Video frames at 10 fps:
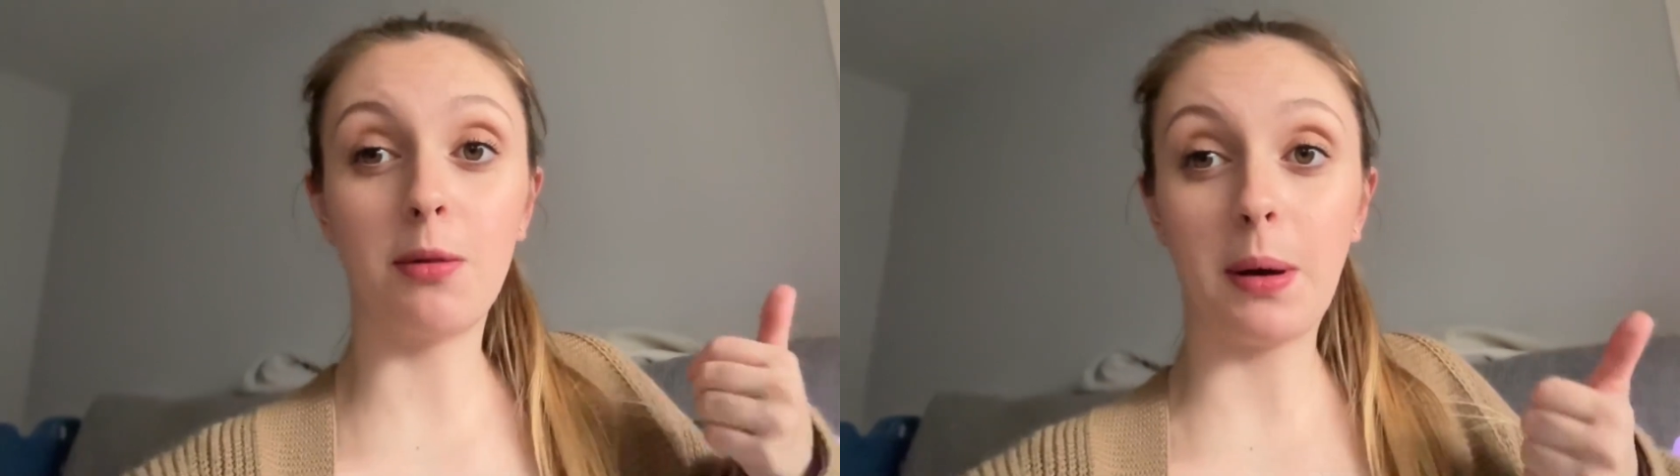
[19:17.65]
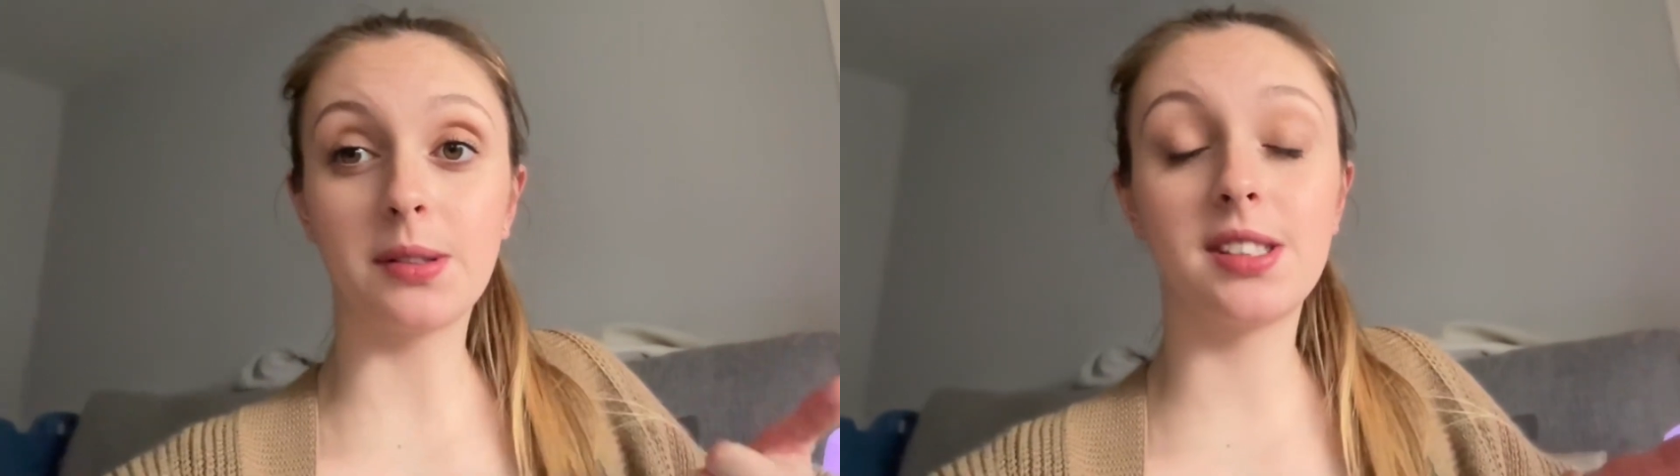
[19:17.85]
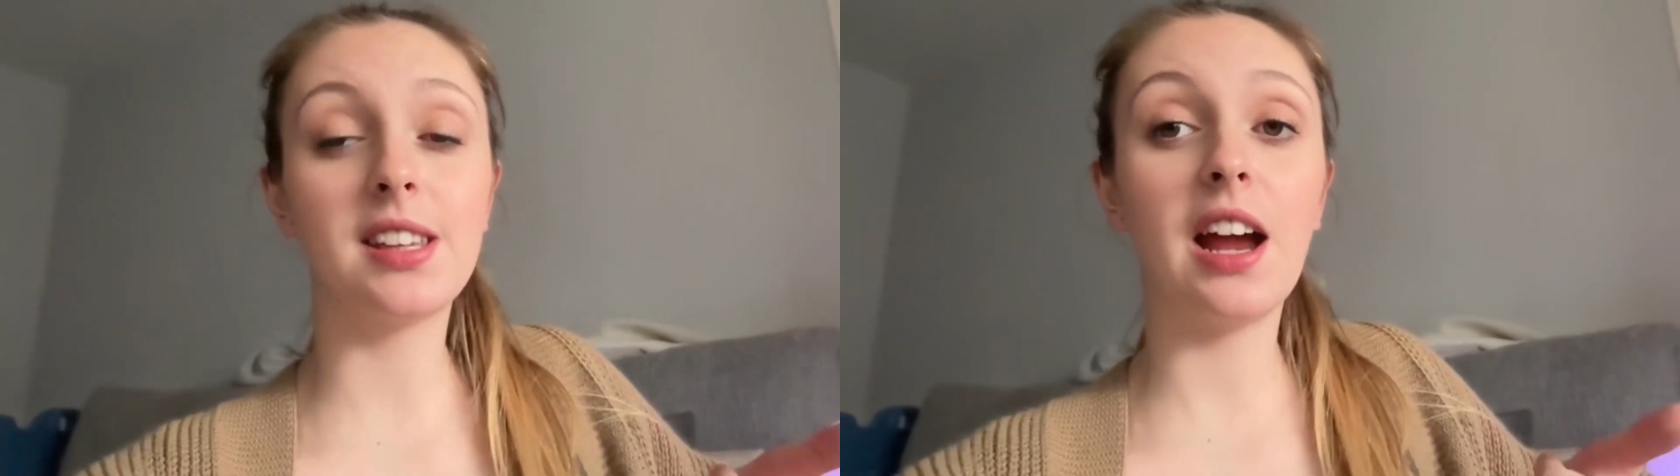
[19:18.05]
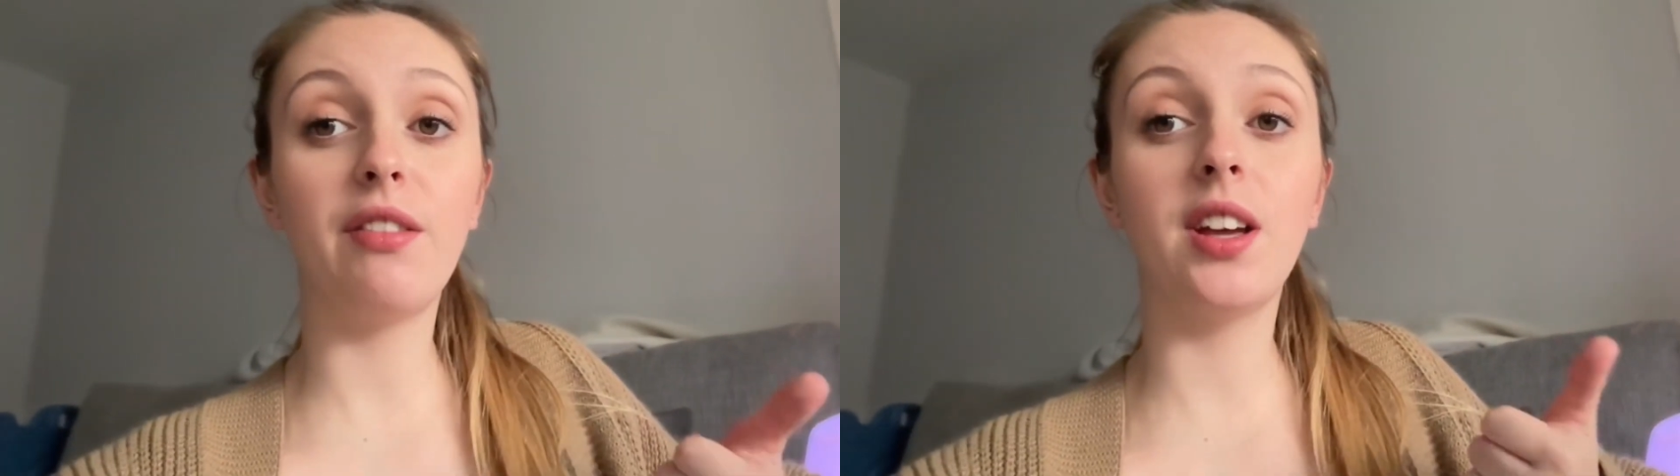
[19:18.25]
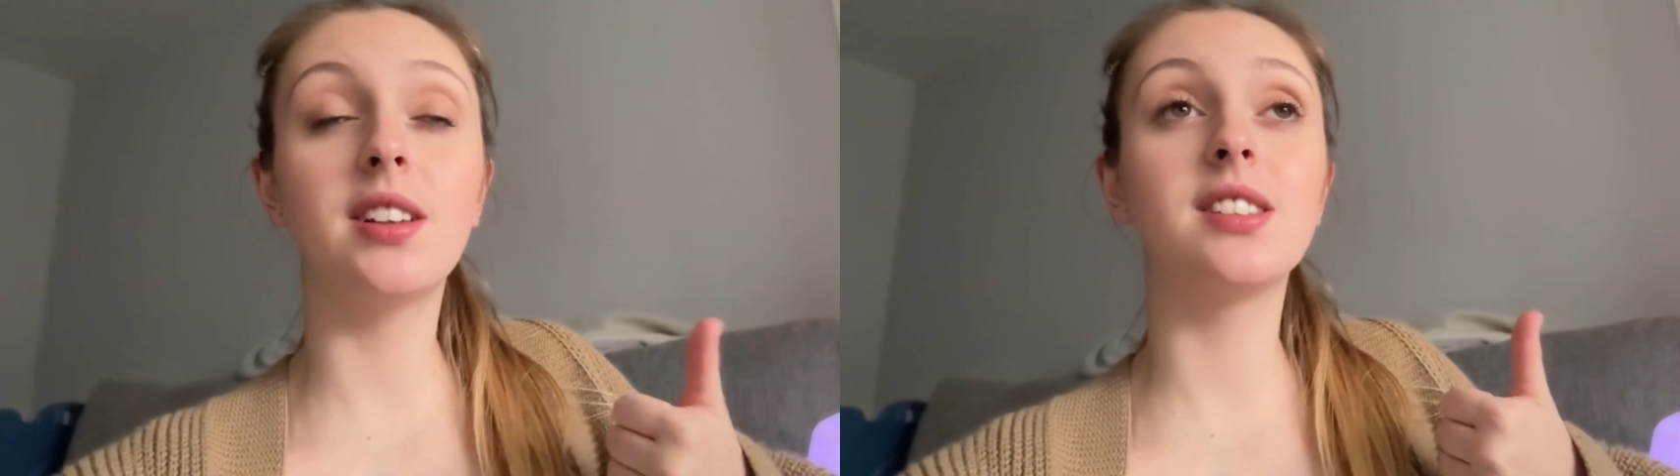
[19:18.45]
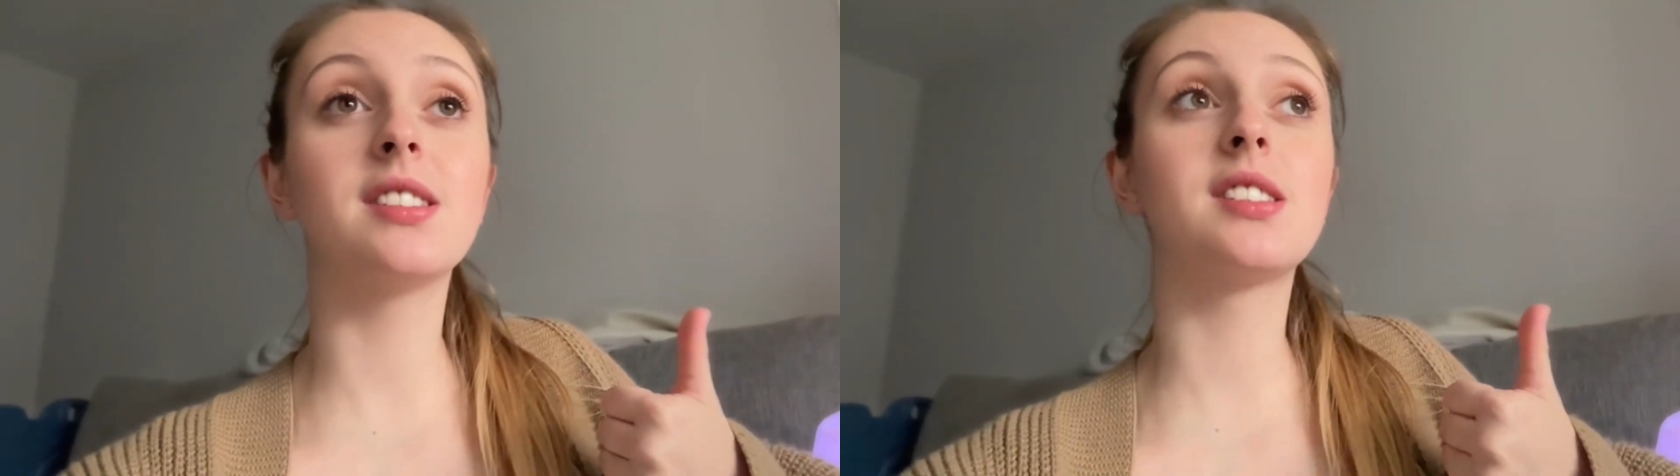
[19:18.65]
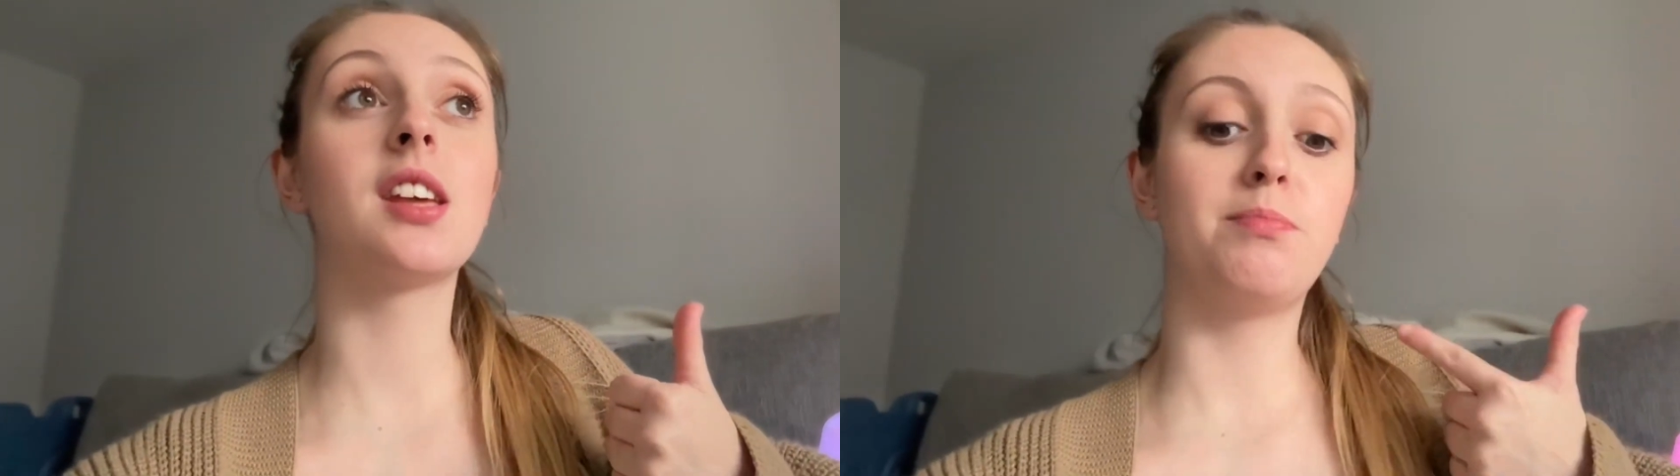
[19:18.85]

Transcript: about cesareans,